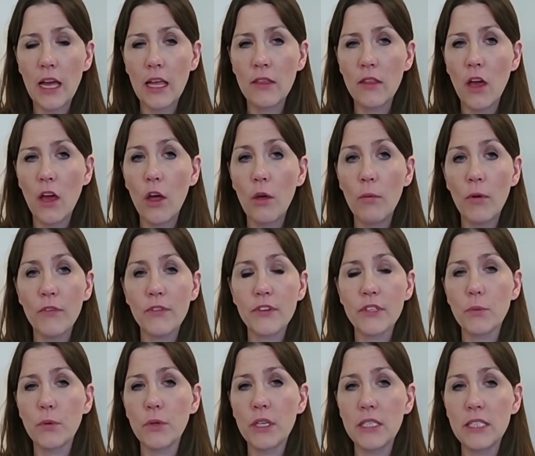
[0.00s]
in the Home
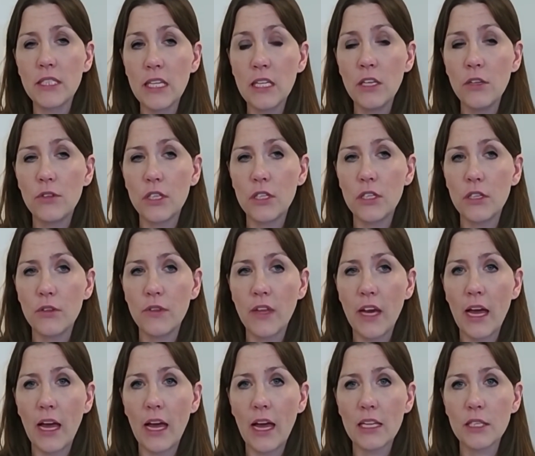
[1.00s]
Office will continue to do
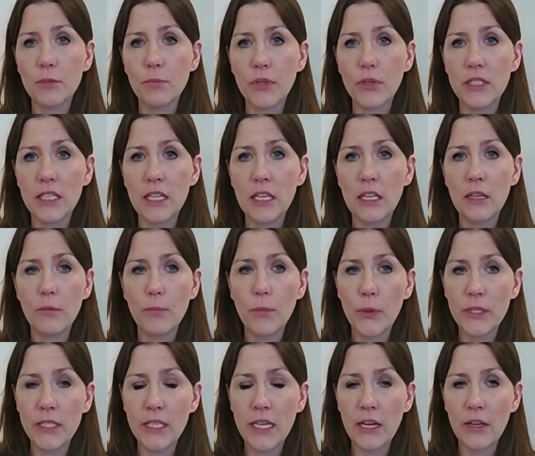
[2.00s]
that, as Pretty
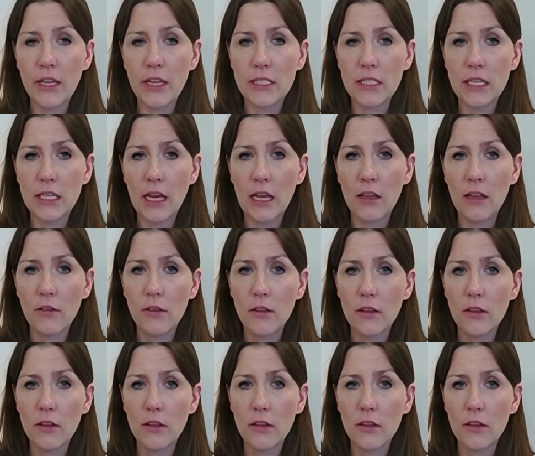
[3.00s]
pointed out yesterday.